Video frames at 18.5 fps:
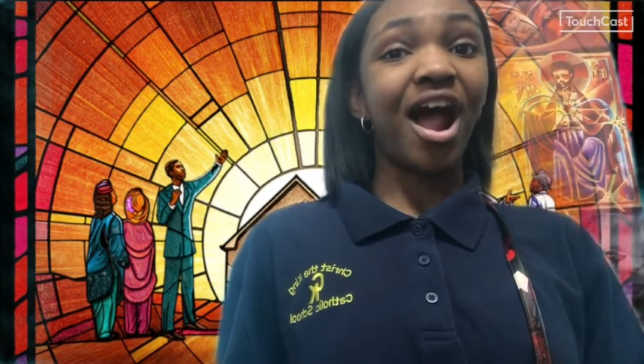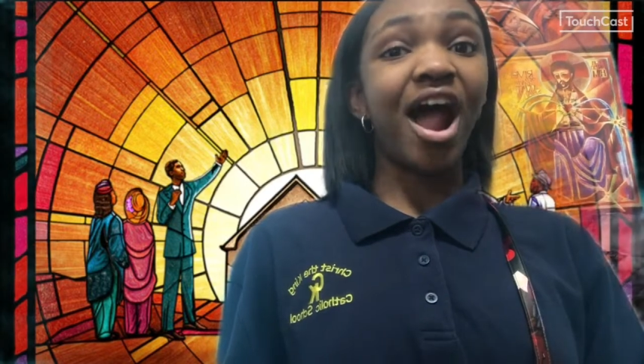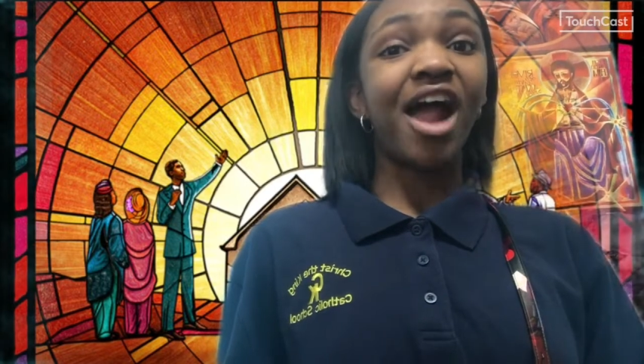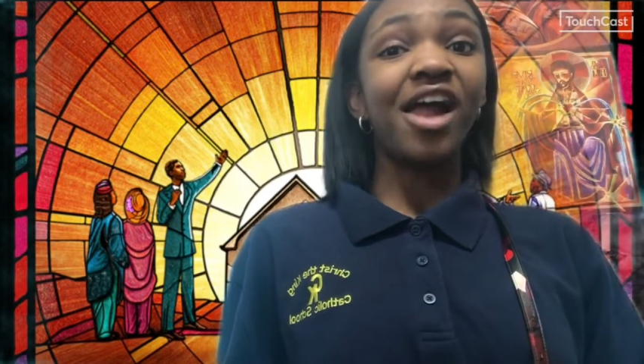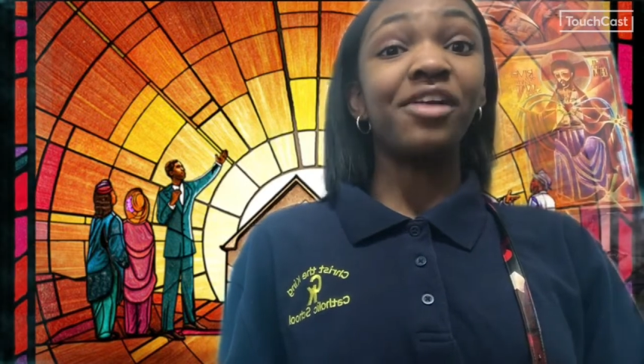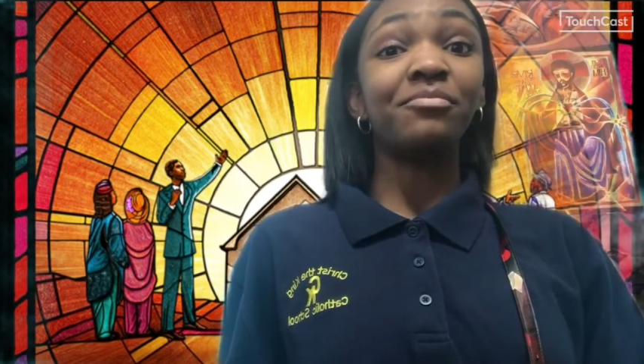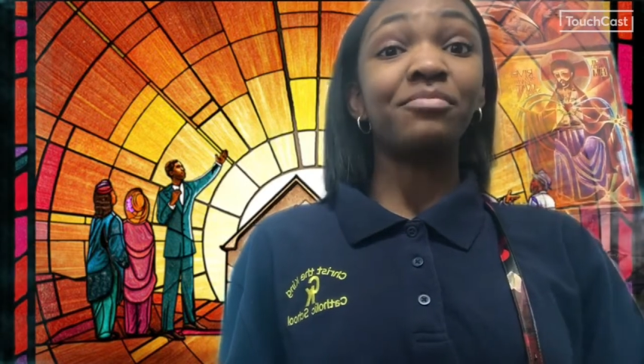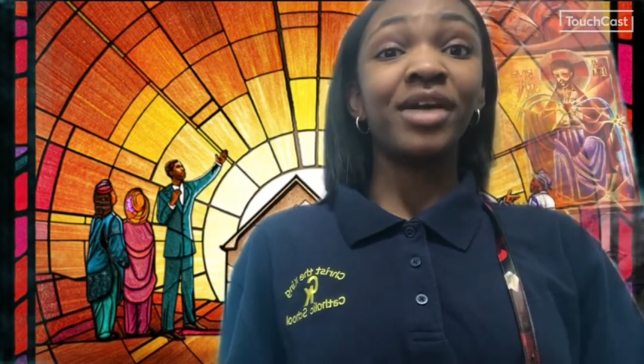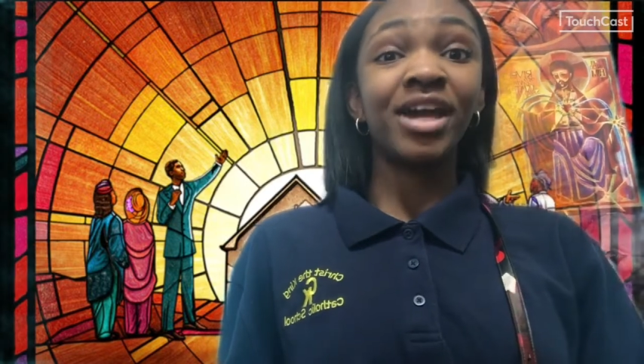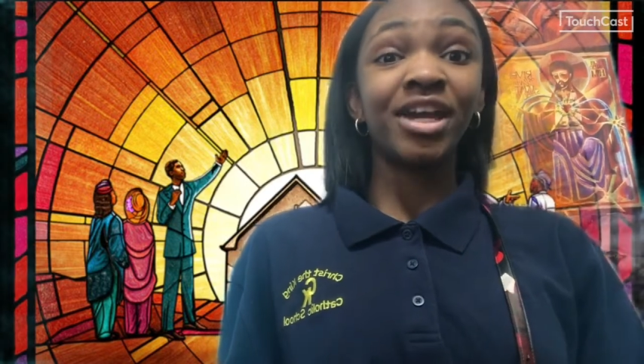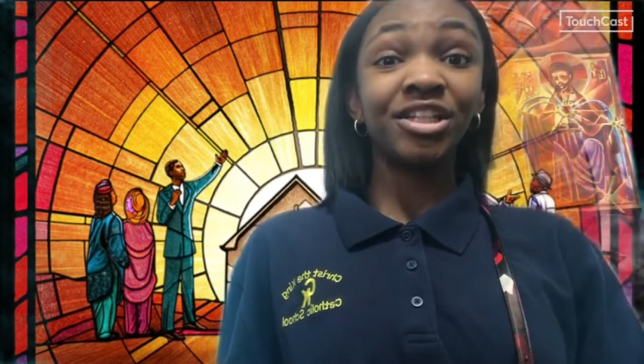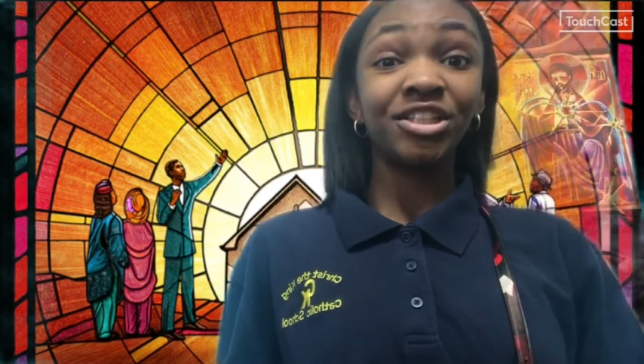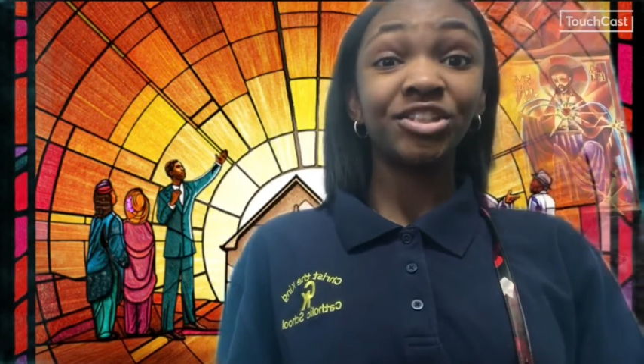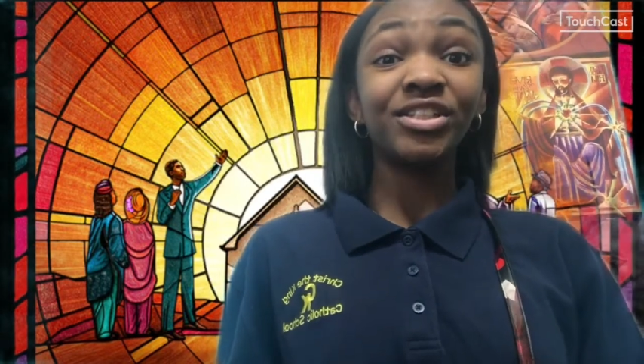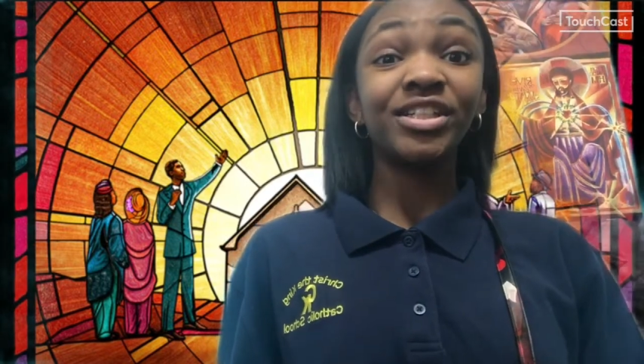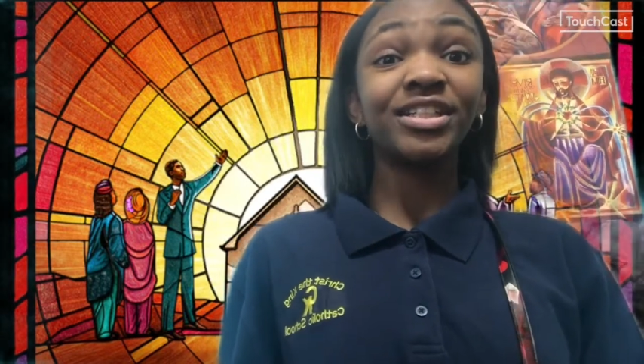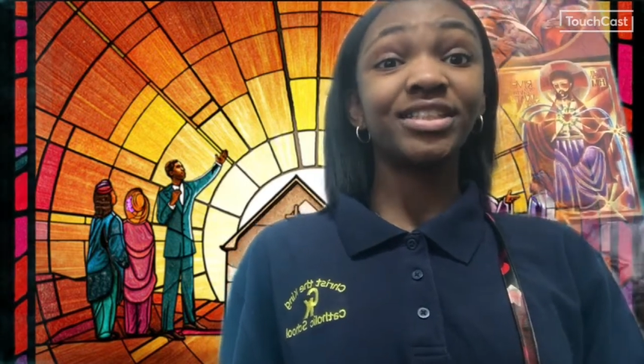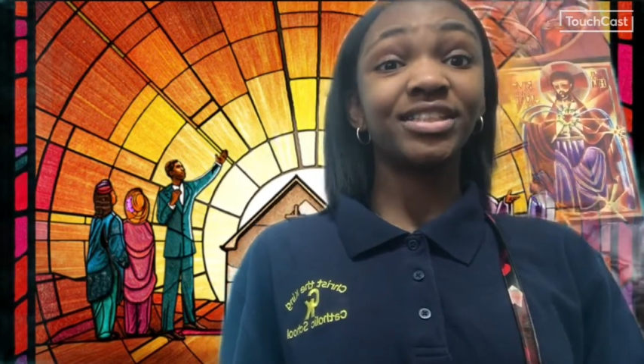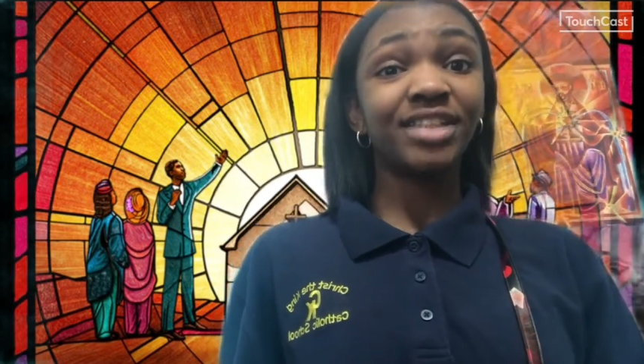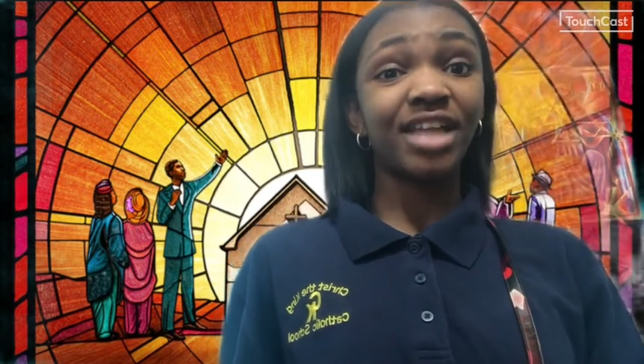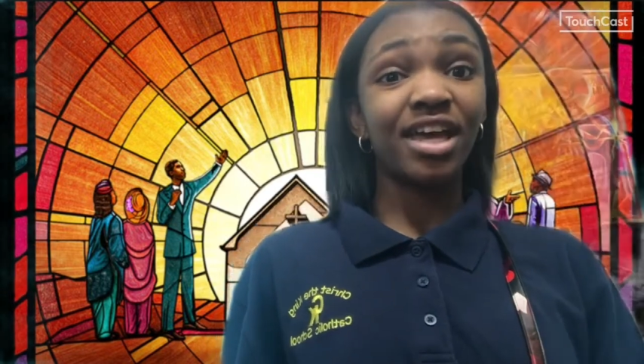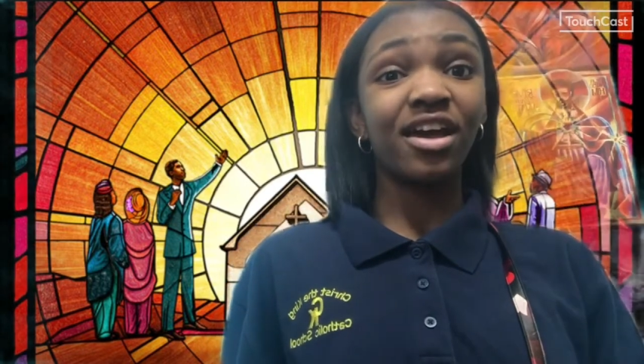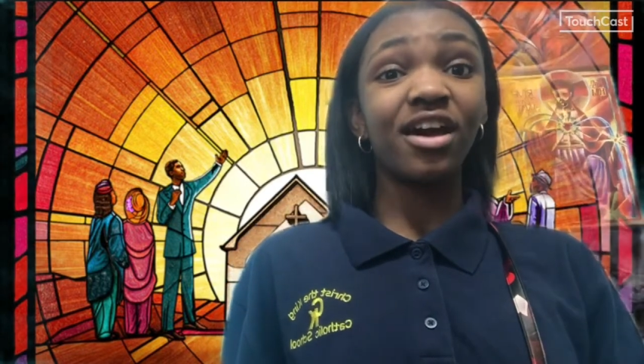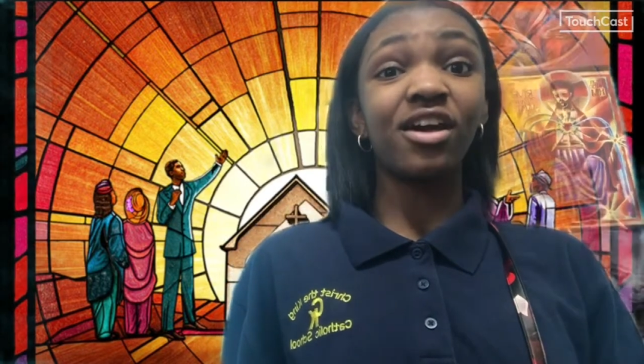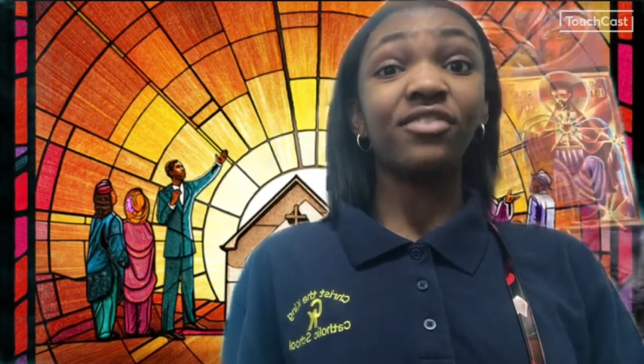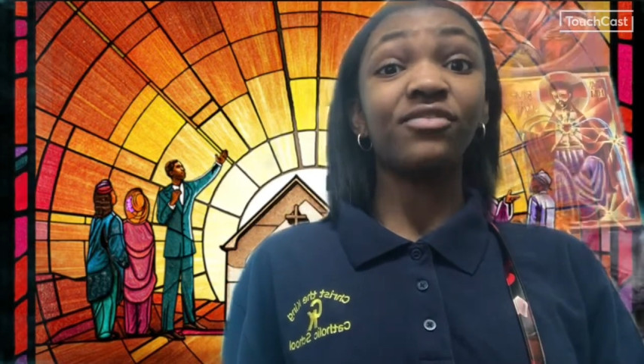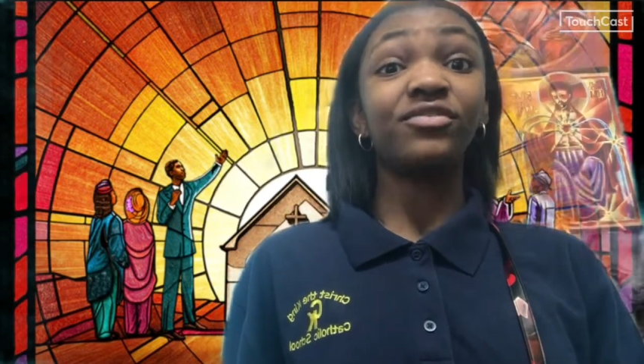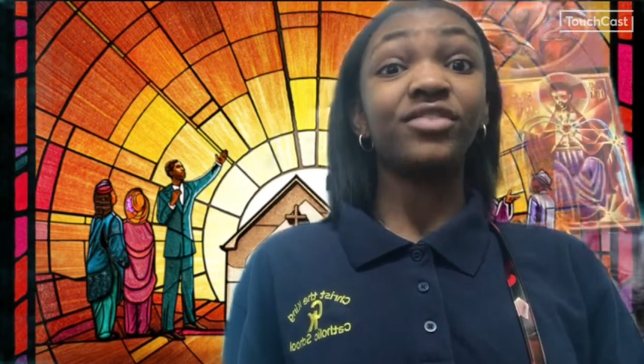I am patron saint
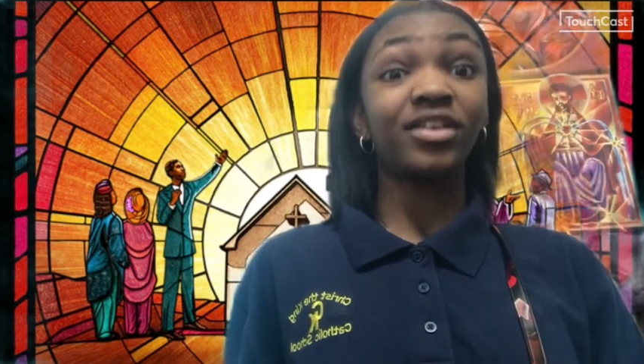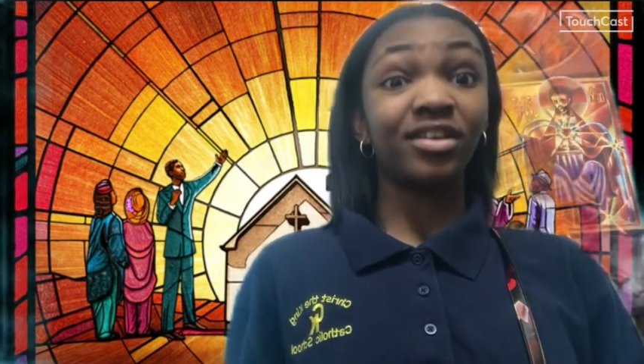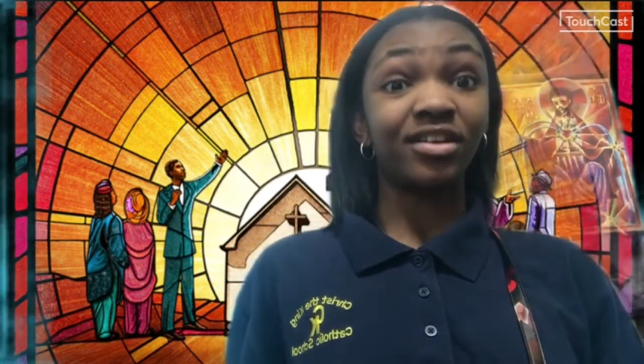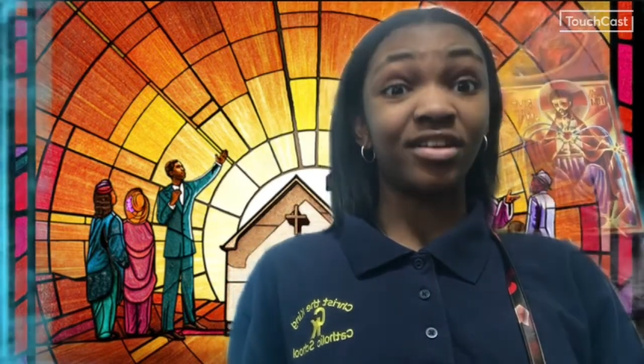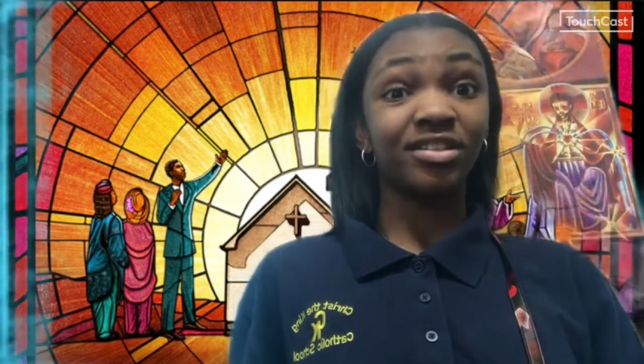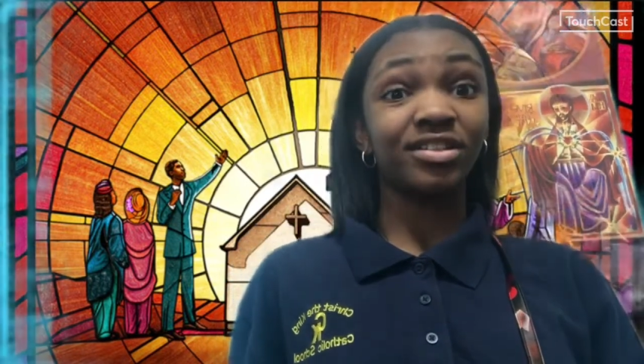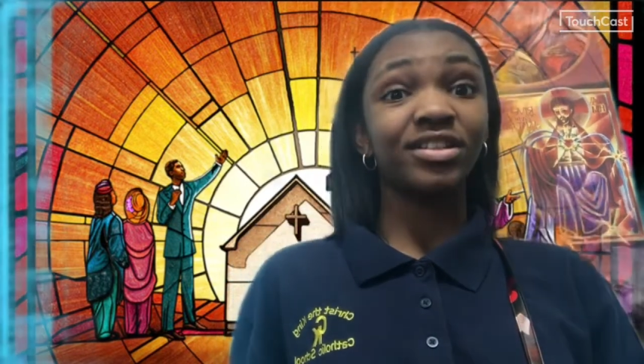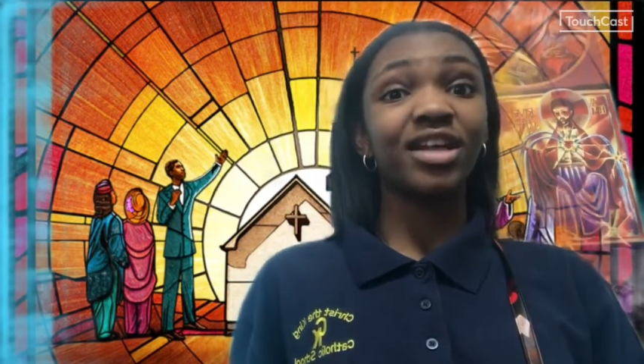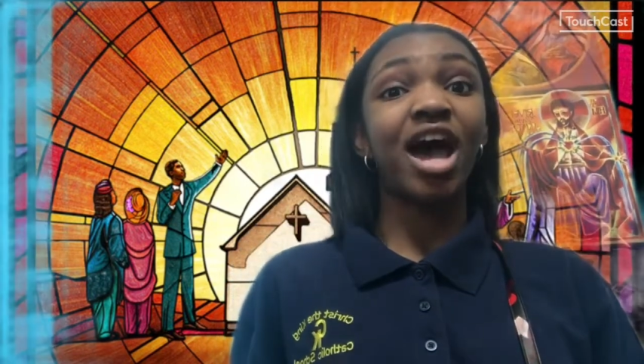of nuns.